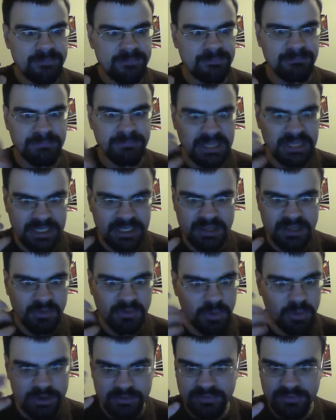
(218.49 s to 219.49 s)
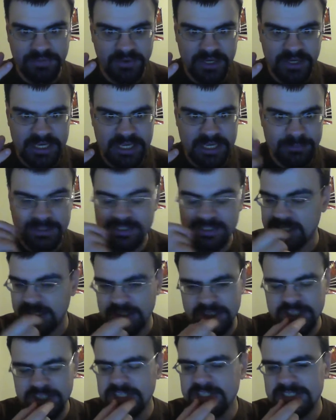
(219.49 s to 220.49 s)
Mina, whatever fucking name is.
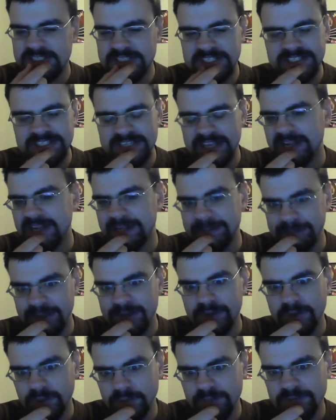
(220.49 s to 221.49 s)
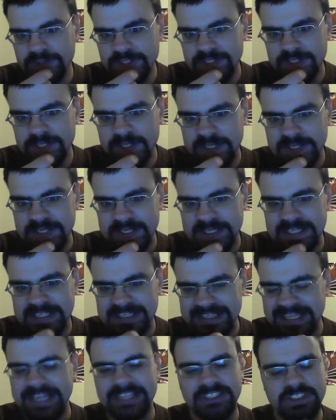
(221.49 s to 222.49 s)
She's she's getting on my nerves.
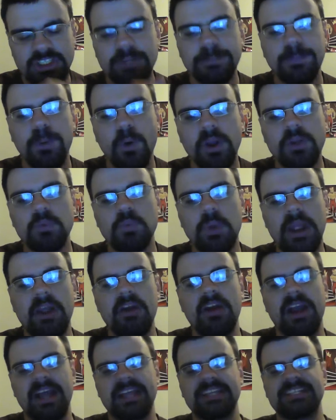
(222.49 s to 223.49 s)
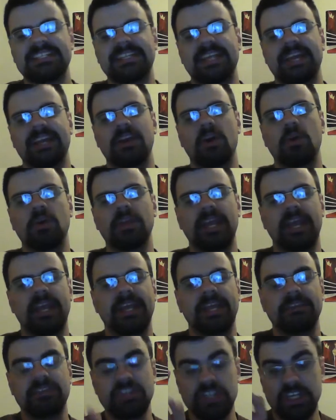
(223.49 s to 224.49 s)
Like to the point where I say, okay,
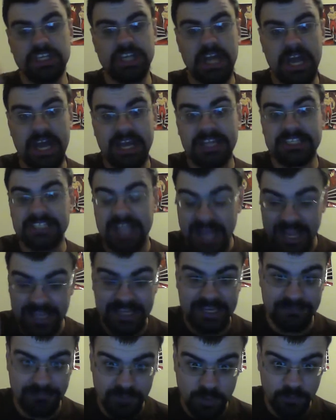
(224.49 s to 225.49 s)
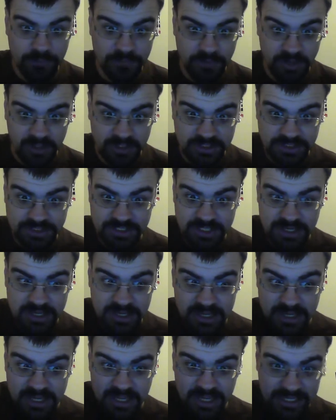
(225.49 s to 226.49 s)
if she dies, I give no fucks.
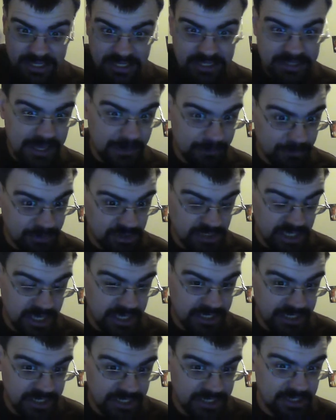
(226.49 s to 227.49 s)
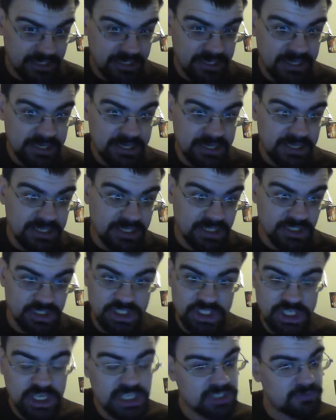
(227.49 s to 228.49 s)
Get that bitch out of here, because
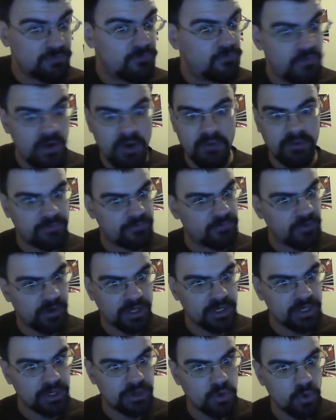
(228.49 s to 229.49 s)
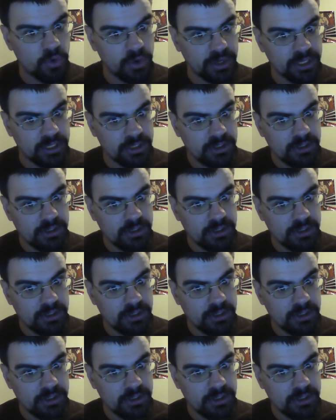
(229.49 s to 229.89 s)
she's very fucking annoying.